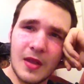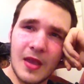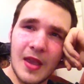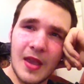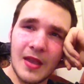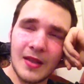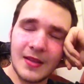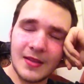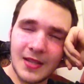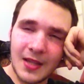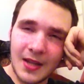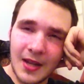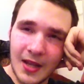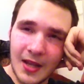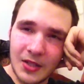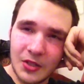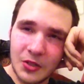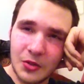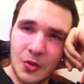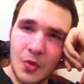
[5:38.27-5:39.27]

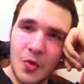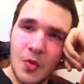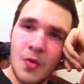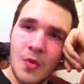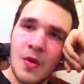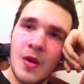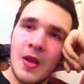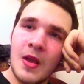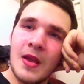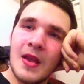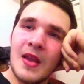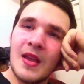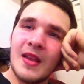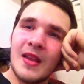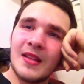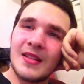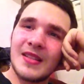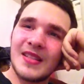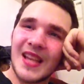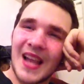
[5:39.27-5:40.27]
intellectual,
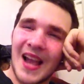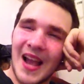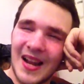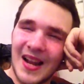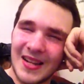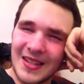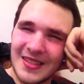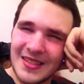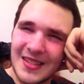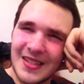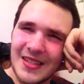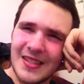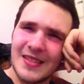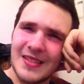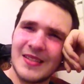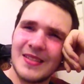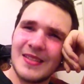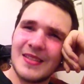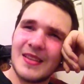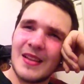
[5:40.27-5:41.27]
talented,
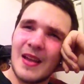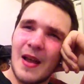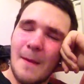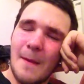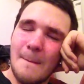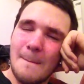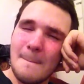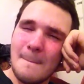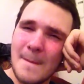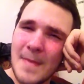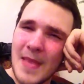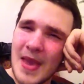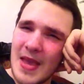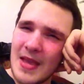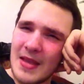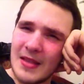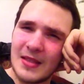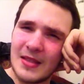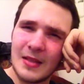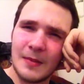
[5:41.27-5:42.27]

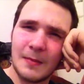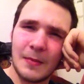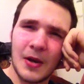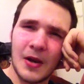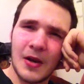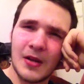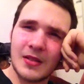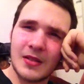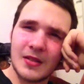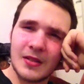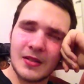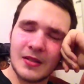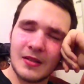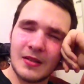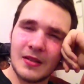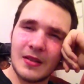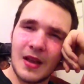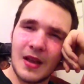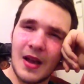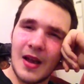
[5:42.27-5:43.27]
amazing person
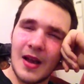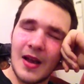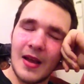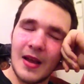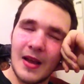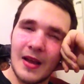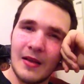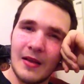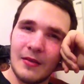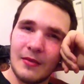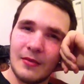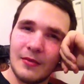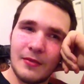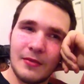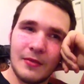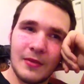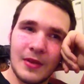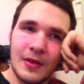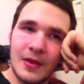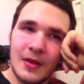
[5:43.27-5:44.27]
that I have
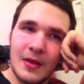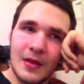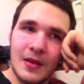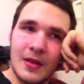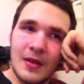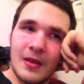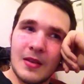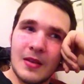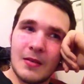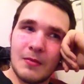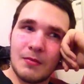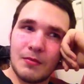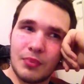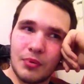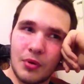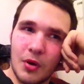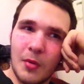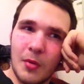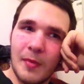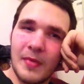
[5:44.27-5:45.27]

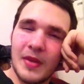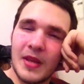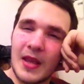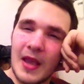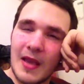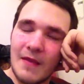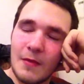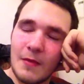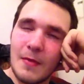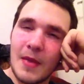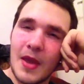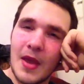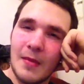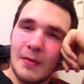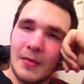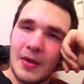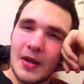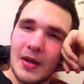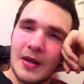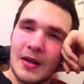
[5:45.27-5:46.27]
probably ever met in
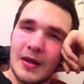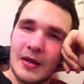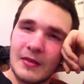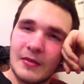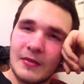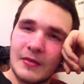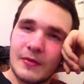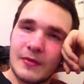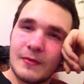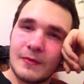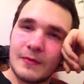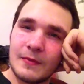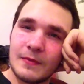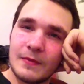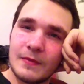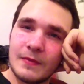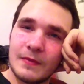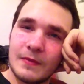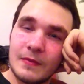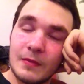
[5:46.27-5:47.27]
my life.
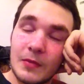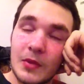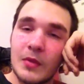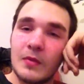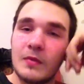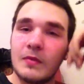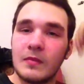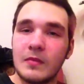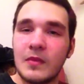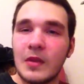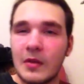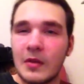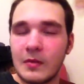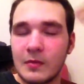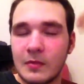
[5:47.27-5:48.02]
Well, not